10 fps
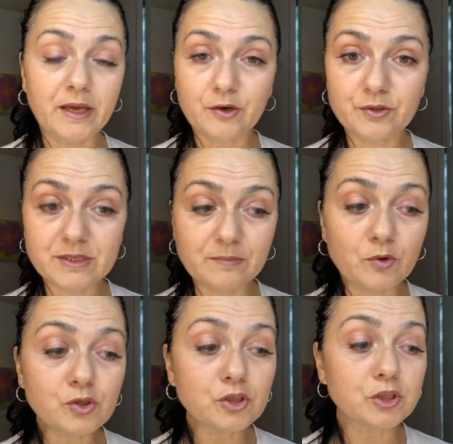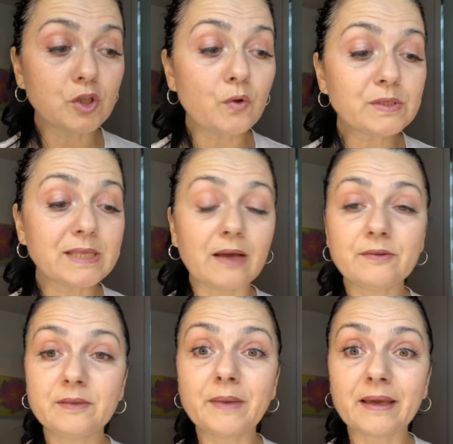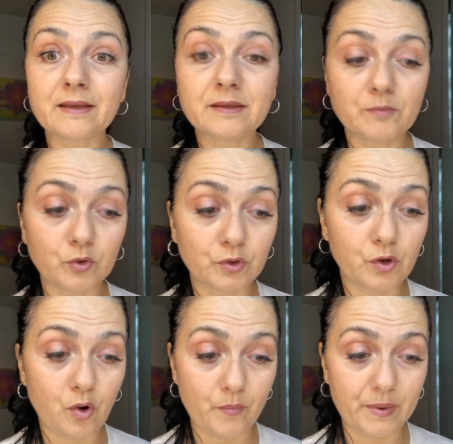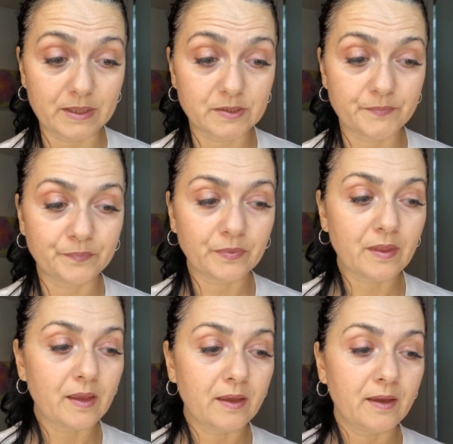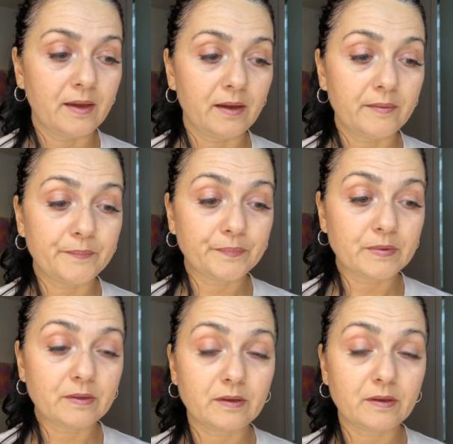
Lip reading: And hypothyroidism also slows down the migrating motor complex.